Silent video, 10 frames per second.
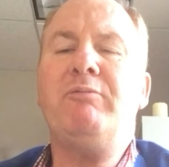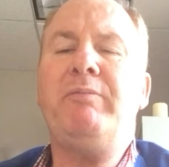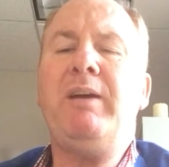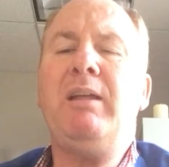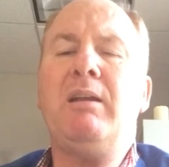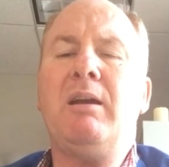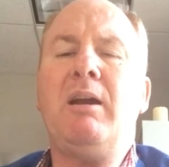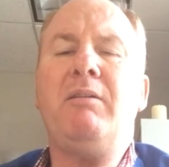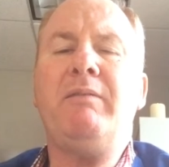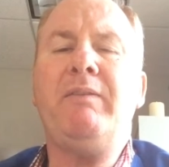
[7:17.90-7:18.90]
finding it
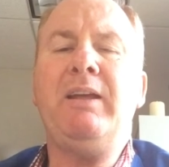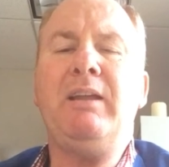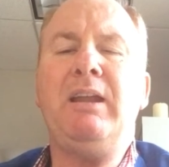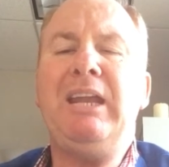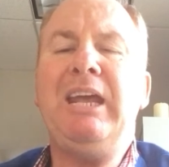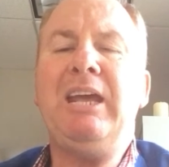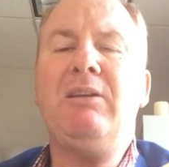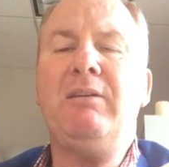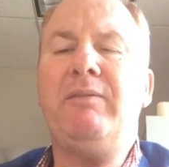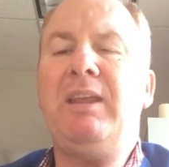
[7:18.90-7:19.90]
hard to find any
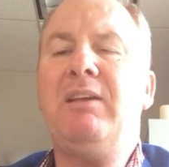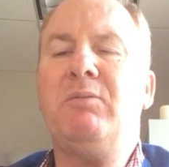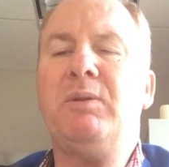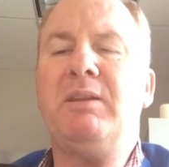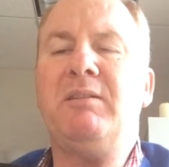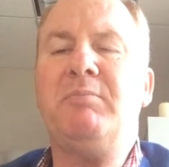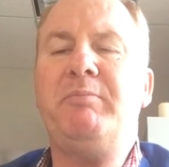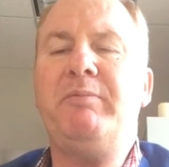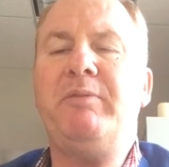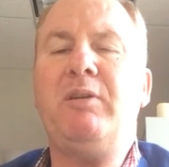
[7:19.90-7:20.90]
negative things with this.
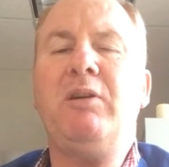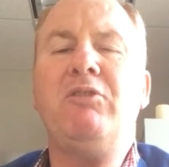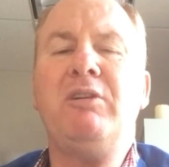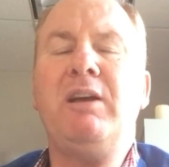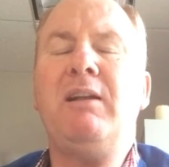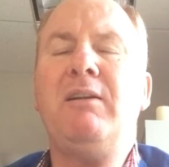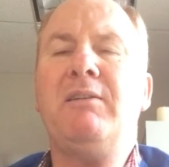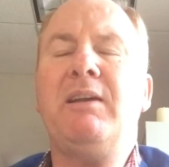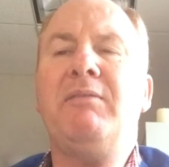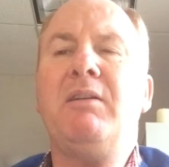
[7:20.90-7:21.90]
For $100,
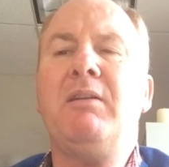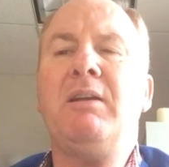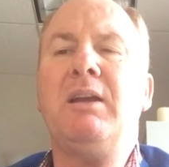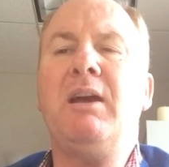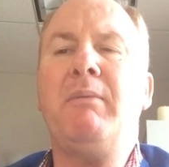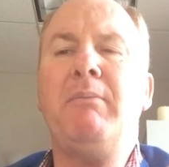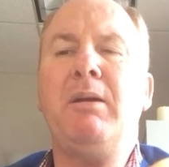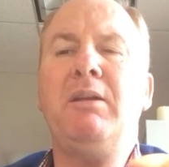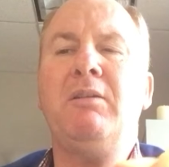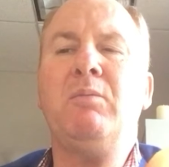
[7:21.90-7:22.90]
I've certainly got my
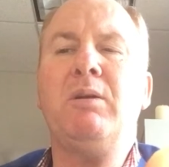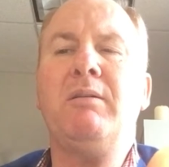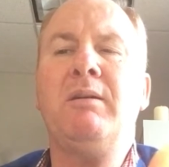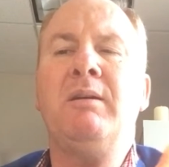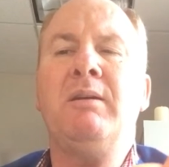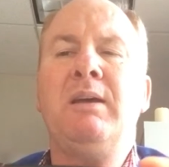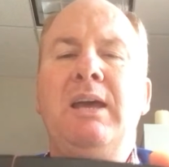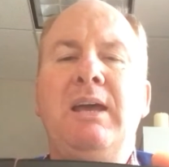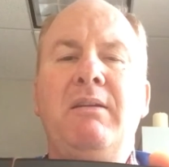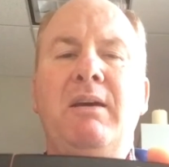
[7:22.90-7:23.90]
money's worth,
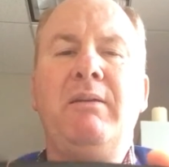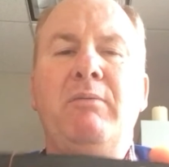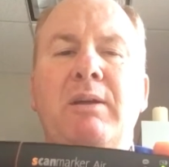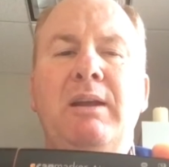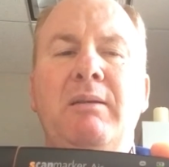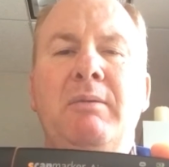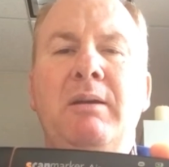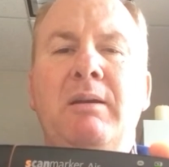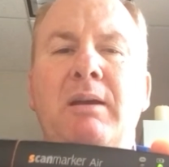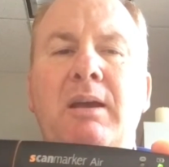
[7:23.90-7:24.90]
and I've really
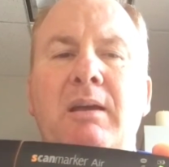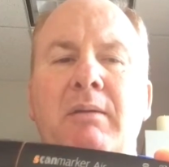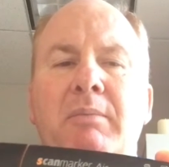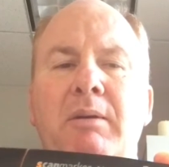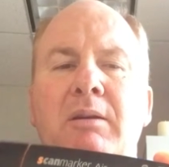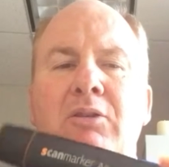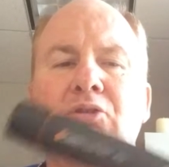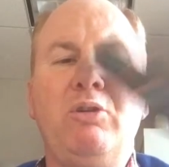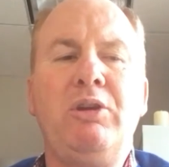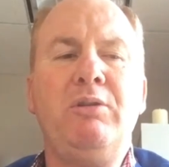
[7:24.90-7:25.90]

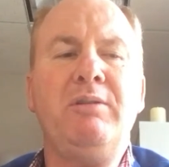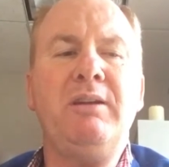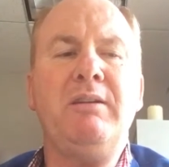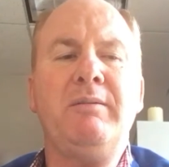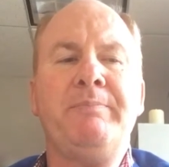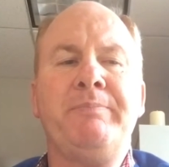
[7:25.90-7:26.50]
enjoy using it.